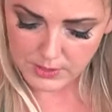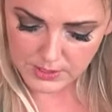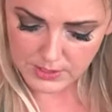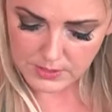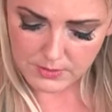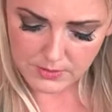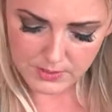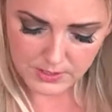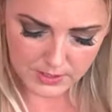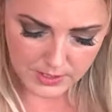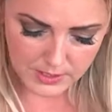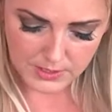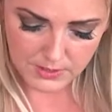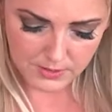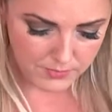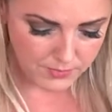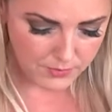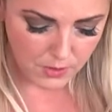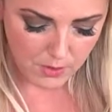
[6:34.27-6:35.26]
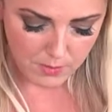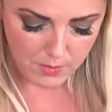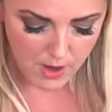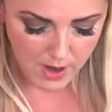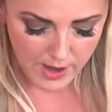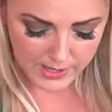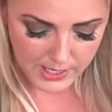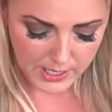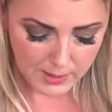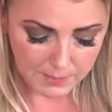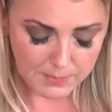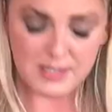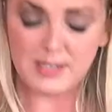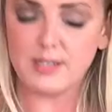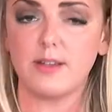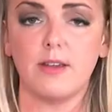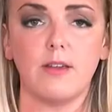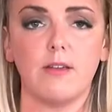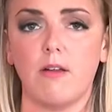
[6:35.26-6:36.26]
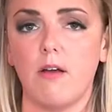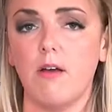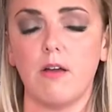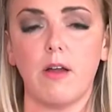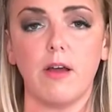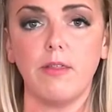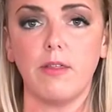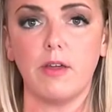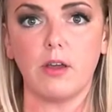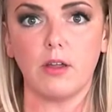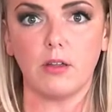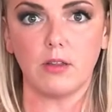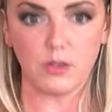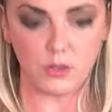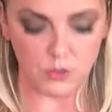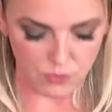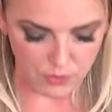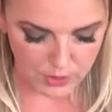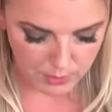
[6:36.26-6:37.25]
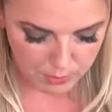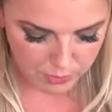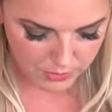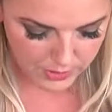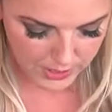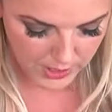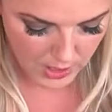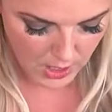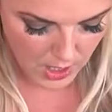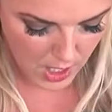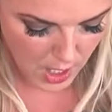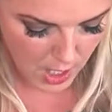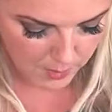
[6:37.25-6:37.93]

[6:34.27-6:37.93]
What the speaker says: This one's nice and firm. I keep the skin on. I think it looks really pretty.